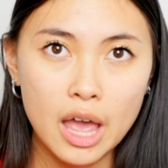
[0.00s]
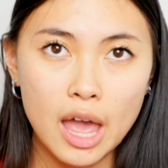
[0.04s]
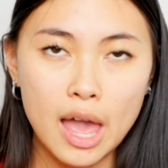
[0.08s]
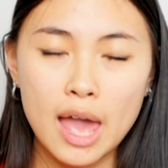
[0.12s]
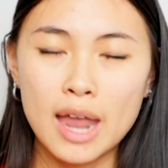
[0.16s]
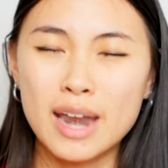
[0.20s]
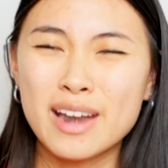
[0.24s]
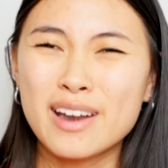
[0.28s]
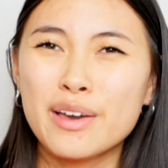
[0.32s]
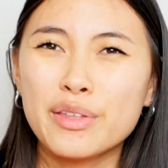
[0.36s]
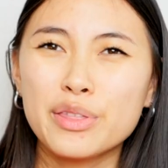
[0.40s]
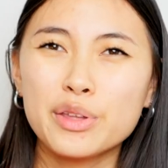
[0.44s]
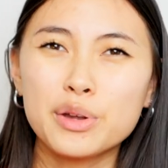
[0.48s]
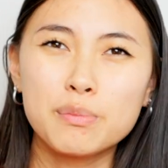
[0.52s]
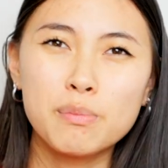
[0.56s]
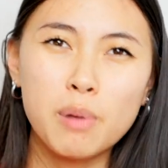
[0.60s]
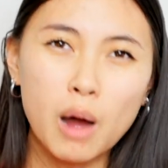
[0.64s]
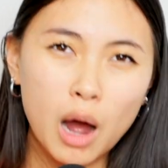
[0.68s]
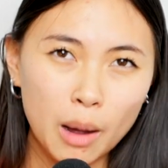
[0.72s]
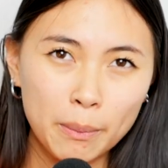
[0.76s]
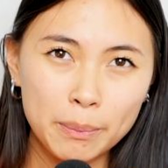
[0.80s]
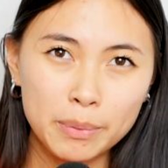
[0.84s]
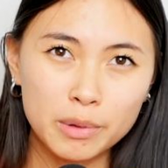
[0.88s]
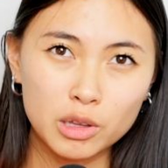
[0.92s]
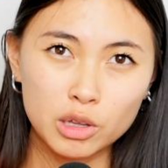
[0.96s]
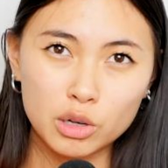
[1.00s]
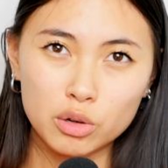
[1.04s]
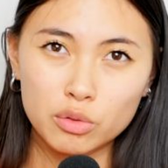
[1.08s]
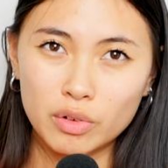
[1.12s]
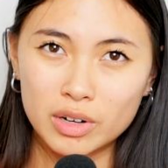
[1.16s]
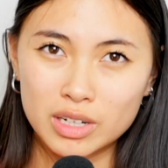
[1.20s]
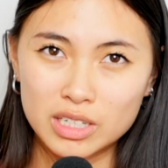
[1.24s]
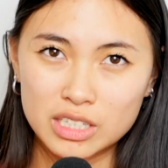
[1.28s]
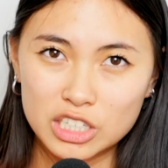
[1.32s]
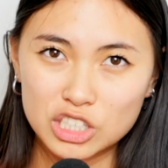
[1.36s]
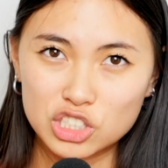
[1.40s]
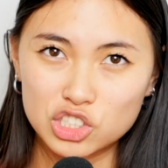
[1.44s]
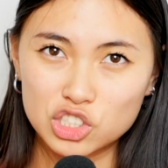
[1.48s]
And another popular
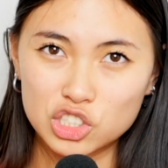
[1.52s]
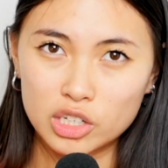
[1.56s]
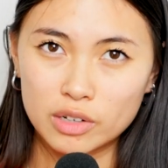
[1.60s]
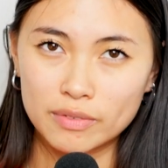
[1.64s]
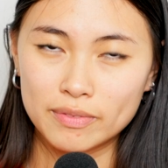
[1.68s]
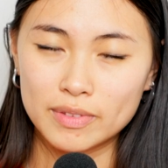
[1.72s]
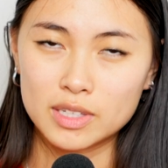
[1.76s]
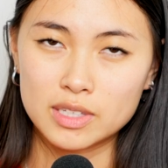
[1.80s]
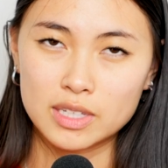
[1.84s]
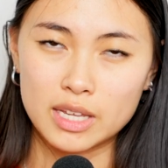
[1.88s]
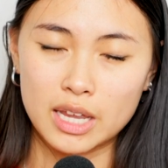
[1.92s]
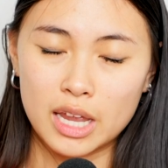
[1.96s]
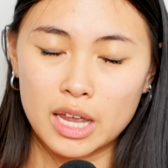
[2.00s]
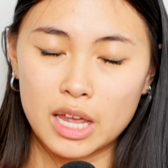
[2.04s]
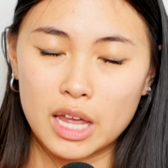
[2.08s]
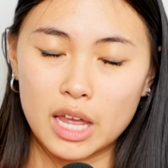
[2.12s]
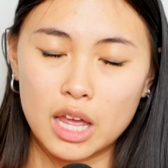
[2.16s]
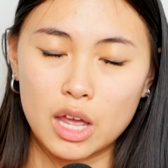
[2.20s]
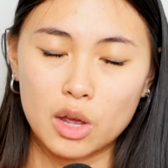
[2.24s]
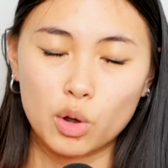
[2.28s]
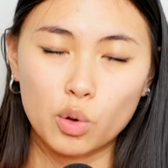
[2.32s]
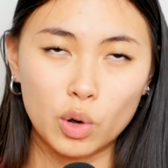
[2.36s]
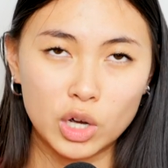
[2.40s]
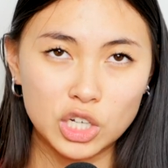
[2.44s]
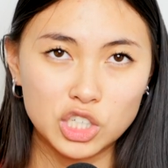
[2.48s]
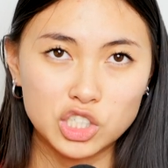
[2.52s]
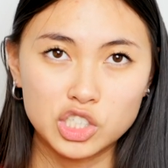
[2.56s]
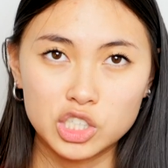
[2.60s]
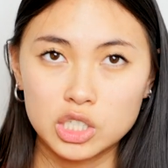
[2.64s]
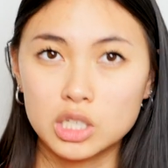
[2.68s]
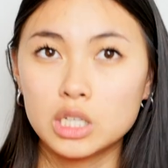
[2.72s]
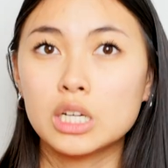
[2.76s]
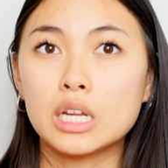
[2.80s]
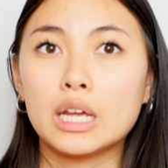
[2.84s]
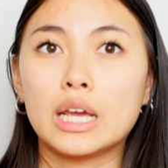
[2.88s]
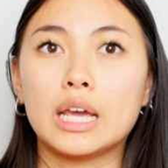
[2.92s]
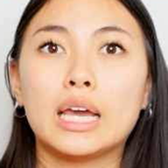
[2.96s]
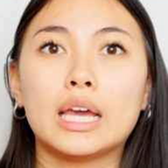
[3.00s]
rendition of this
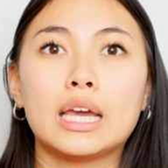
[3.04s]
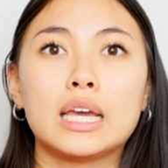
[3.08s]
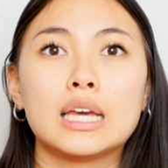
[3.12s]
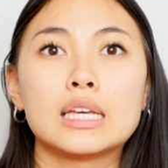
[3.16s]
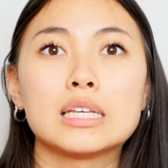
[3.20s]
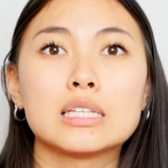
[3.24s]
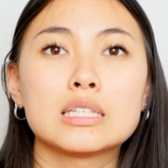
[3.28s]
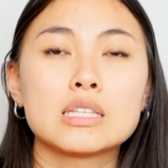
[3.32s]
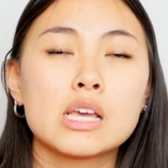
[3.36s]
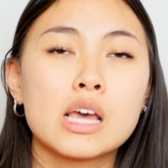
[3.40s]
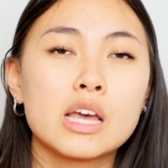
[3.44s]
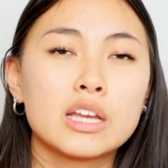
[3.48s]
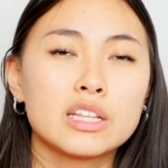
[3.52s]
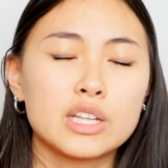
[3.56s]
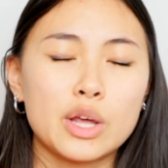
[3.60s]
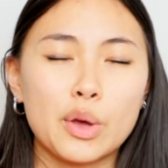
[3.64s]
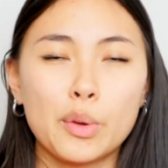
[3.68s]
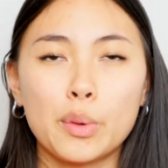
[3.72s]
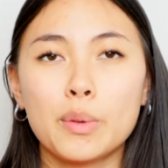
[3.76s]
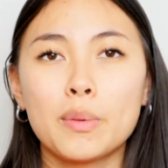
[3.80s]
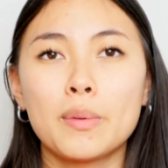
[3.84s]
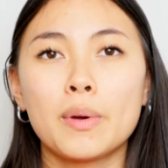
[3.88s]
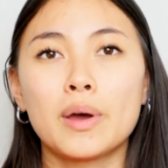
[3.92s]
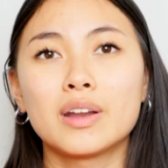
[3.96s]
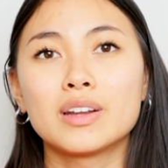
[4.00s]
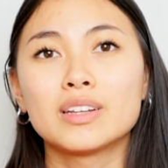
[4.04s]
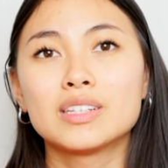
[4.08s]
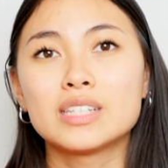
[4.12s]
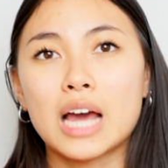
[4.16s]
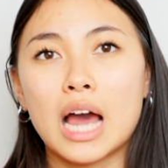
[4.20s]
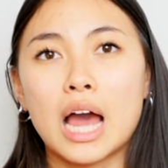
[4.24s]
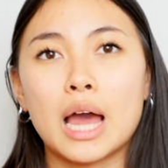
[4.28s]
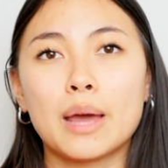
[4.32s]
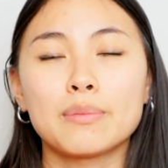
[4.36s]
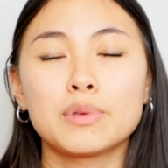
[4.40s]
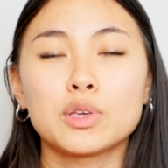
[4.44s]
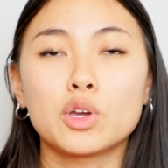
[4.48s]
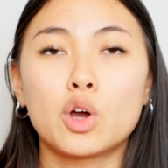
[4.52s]
question is, tell me about a
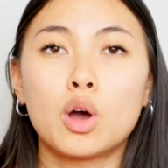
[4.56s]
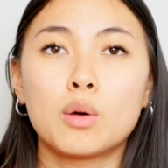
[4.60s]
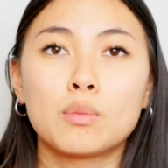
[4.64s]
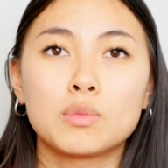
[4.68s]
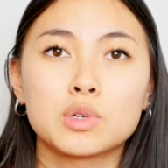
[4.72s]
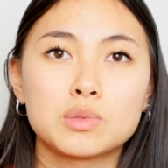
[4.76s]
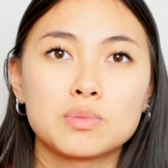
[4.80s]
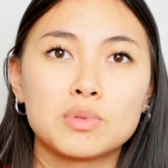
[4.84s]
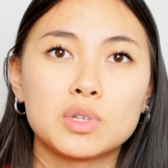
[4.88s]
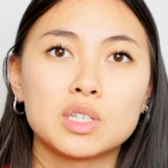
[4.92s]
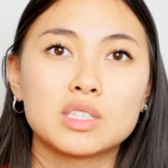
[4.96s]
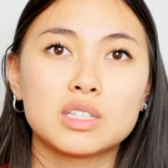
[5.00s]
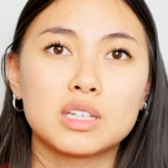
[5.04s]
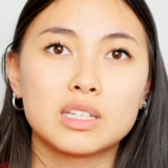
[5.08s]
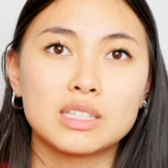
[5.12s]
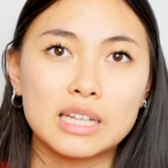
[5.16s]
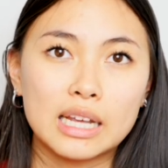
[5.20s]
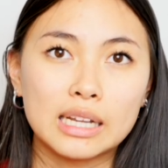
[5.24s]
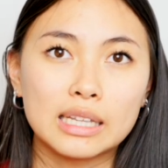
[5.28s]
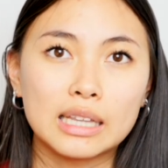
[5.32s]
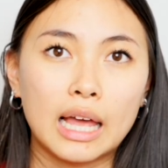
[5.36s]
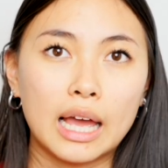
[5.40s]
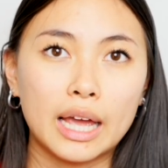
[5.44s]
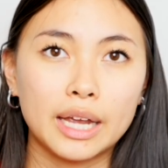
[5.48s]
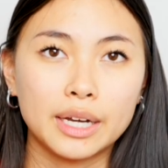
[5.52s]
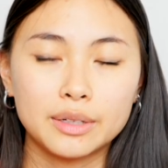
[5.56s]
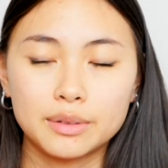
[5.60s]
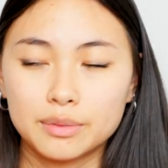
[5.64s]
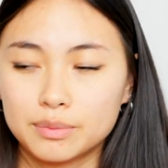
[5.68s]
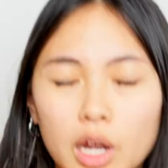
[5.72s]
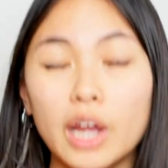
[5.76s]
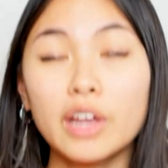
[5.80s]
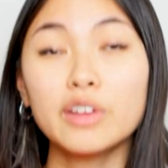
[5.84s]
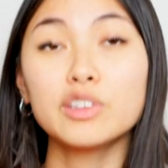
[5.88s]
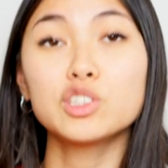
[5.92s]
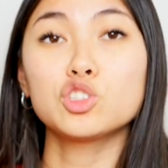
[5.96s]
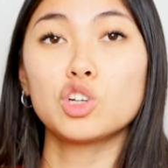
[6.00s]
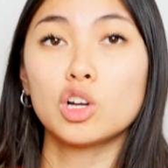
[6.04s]
time you almost missed a deadline.
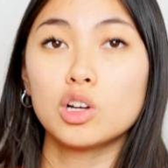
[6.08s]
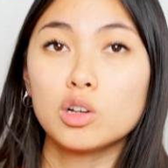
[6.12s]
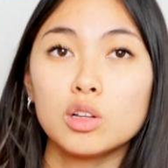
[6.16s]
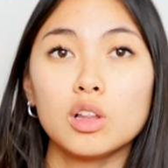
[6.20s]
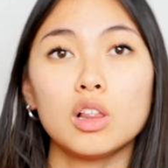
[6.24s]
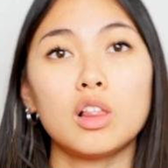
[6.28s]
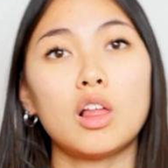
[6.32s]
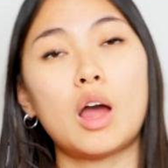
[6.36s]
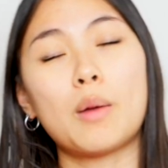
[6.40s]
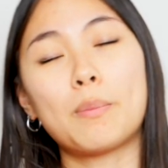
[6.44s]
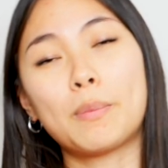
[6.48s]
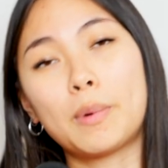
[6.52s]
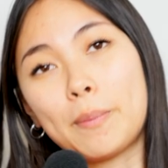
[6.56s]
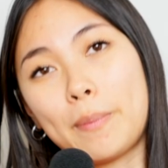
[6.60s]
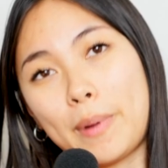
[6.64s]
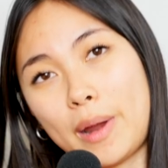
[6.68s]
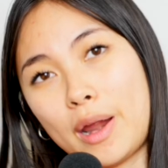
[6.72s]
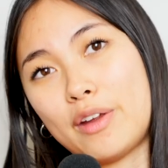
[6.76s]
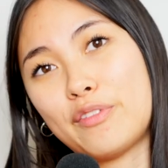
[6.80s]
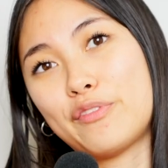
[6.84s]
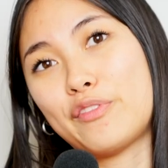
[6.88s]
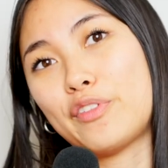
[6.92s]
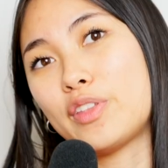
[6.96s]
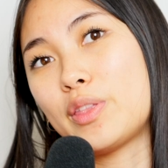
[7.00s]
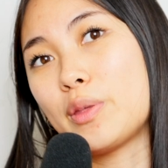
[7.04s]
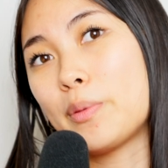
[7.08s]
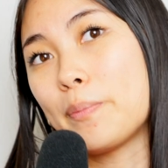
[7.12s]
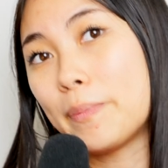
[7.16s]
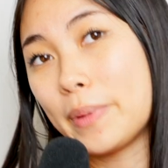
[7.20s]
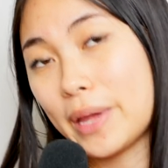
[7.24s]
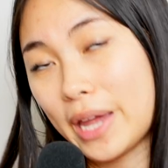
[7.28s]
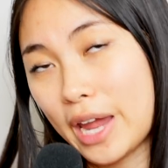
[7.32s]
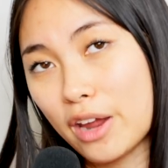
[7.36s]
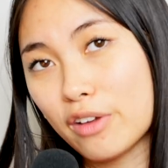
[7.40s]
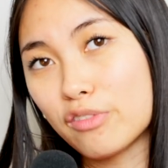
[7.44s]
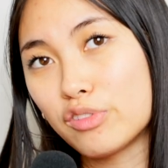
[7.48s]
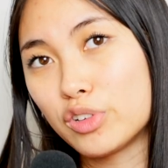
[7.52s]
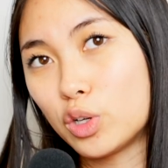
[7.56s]
I struggled a lot preparing for the
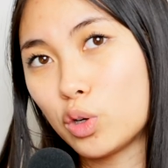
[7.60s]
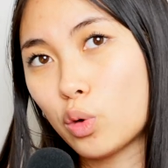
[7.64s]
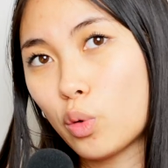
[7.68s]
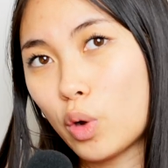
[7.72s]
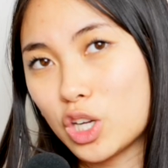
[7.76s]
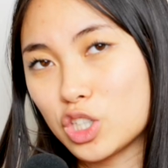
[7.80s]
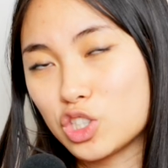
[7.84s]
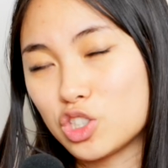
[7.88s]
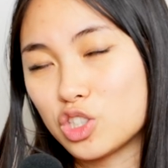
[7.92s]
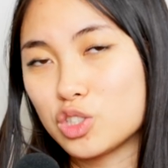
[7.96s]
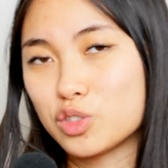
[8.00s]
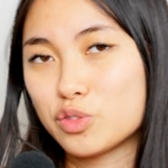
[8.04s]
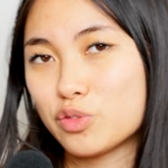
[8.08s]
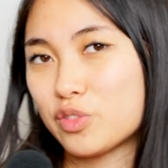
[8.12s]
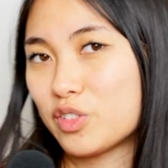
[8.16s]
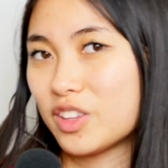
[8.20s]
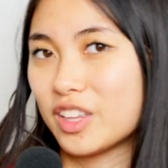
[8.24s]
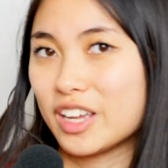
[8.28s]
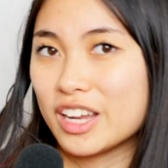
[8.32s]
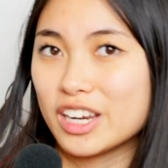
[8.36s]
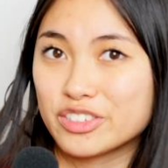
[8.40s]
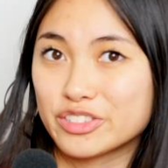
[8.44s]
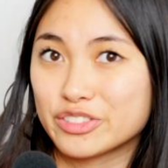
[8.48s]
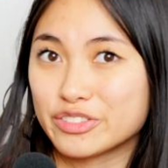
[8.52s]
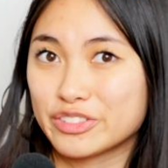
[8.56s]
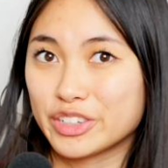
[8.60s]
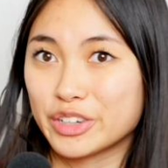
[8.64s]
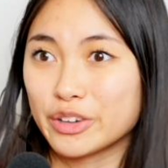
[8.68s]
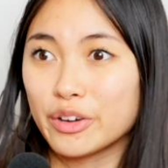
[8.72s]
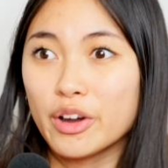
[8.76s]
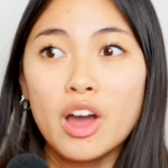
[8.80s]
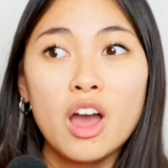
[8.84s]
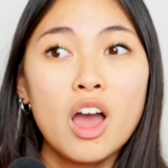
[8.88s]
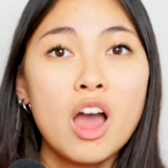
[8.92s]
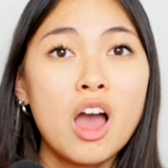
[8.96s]
behavioral questions for the interview.